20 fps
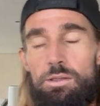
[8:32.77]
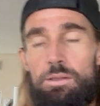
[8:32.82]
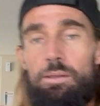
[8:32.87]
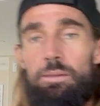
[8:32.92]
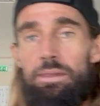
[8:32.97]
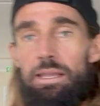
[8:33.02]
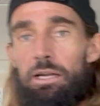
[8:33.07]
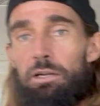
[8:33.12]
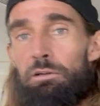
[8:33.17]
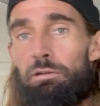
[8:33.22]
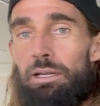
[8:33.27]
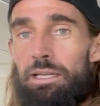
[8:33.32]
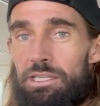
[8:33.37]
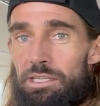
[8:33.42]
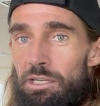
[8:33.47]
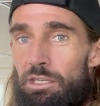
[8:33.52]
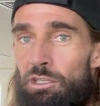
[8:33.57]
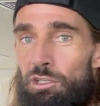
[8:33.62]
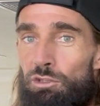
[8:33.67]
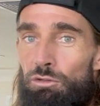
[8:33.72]
That creates
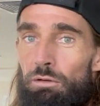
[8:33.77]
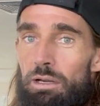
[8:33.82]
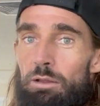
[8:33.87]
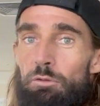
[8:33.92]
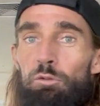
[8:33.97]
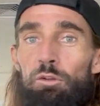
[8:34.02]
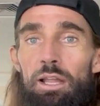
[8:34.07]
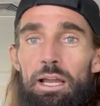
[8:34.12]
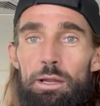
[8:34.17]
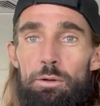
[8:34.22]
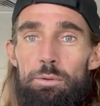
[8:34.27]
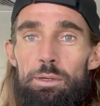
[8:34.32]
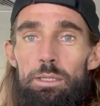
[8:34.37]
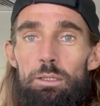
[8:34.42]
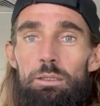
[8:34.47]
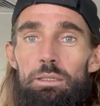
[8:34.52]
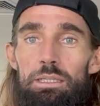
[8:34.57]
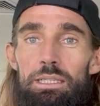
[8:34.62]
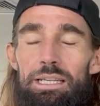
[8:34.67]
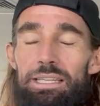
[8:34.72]
a great flywheel,
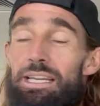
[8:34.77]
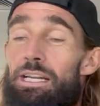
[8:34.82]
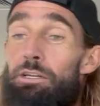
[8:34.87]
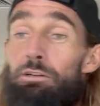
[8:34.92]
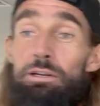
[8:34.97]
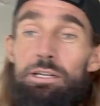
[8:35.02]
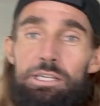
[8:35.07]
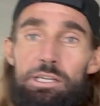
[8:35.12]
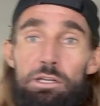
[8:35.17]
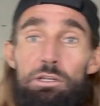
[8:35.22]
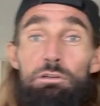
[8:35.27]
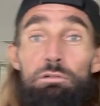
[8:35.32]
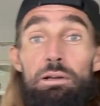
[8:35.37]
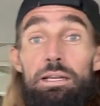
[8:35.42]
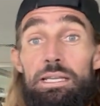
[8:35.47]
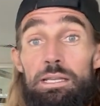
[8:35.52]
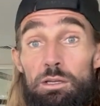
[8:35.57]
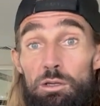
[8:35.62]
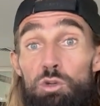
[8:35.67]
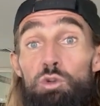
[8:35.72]
and that creates a
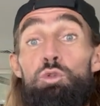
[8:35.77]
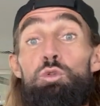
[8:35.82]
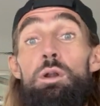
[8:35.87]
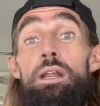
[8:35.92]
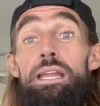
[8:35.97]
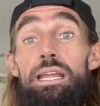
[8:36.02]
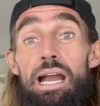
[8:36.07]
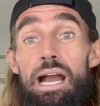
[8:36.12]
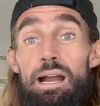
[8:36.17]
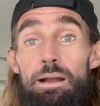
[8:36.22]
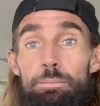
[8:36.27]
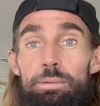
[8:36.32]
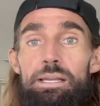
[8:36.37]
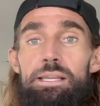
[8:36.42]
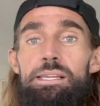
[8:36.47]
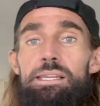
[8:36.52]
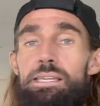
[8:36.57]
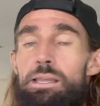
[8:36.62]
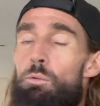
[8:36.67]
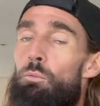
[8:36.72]
great, great
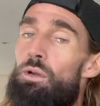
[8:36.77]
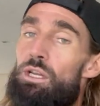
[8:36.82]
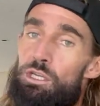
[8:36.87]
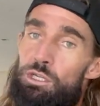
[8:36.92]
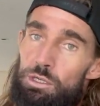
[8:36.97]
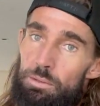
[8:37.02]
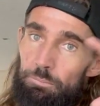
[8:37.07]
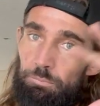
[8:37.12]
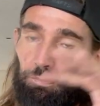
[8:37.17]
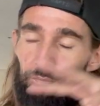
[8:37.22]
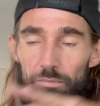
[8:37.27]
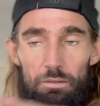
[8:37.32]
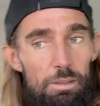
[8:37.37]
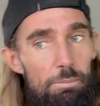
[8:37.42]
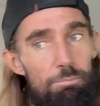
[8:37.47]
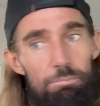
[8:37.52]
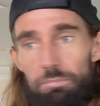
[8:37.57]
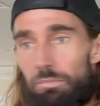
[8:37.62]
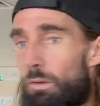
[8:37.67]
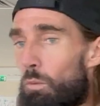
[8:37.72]
habits, which
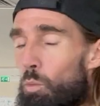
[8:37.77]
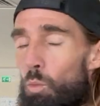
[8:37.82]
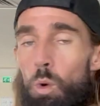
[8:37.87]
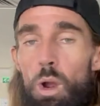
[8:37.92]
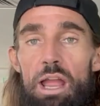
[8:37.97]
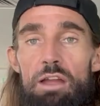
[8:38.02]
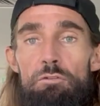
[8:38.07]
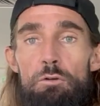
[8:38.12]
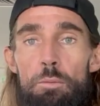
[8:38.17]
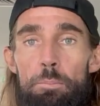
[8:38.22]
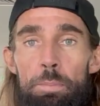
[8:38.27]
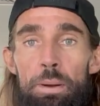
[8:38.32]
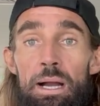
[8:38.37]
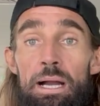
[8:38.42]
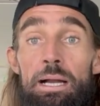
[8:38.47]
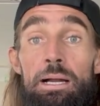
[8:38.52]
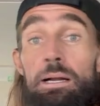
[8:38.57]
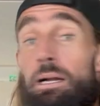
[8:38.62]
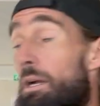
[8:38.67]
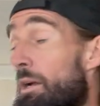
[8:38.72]
whatever
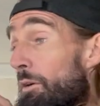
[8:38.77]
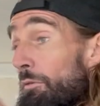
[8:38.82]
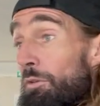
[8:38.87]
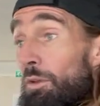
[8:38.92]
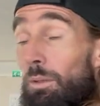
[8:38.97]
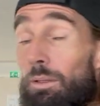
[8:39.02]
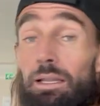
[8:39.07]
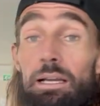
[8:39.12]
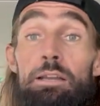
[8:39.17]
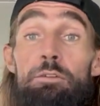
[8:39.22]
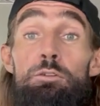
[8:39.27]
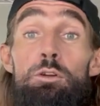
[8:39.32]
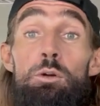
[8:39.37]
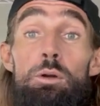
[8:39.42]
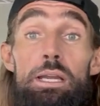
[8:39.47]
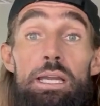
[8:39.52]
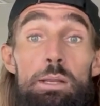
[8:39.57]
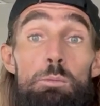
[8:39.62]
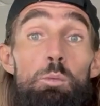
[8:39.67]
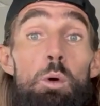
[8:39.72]
part of your life you're
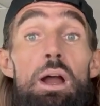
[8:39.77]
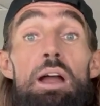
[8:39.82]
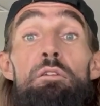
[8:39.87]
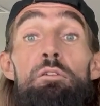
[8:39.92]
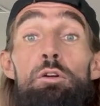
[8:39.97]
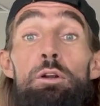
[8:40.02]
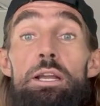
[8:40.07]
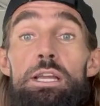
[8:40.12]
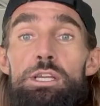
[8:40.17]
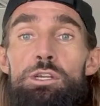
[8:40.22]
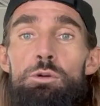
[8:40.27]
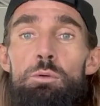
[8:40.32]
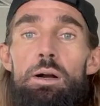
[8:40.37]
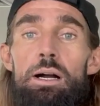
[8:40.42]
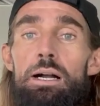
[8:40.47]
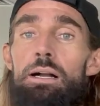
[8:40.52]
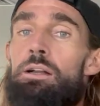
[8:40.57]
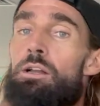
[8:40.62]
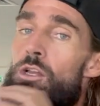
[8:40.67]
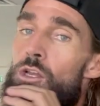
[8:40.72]
in, whatever age you
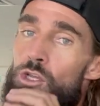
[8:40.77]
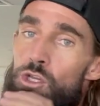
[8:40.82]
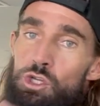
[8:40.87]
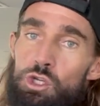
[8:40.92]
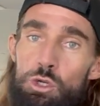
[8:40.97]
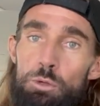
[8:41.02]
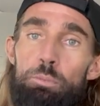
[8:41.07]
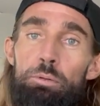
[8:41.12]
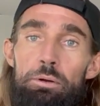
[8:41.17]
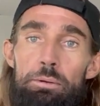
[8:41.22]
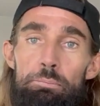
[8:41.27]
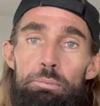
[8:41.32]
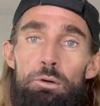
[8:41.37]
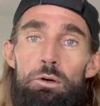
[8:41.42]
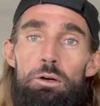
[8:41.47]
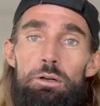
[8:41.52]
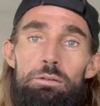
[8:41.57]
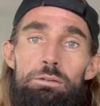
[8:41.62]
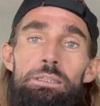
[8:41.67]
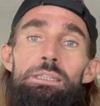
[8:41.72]
are, super
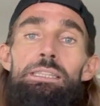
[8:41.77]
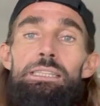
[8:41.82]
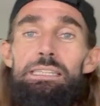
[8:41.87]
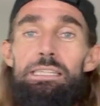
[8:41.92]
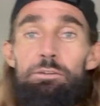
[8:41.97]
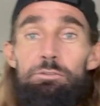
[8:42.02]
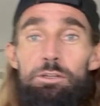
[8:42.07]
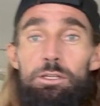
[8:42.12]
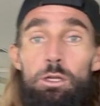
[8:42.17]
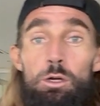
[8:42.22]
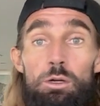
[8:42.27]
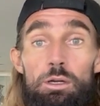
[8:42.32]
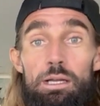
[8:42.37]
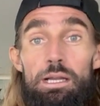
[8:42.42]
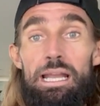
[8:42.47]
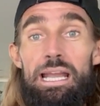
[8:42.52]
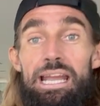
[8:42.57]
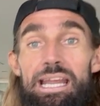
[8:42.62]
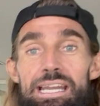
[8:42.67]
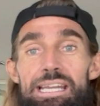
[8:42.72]
important. If you've got
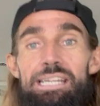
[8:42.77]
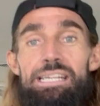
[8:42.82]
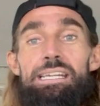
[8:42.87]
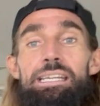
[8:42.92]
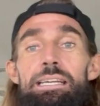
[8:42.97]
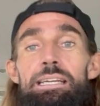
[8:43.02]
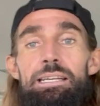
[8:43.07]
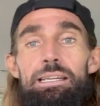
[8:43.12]
any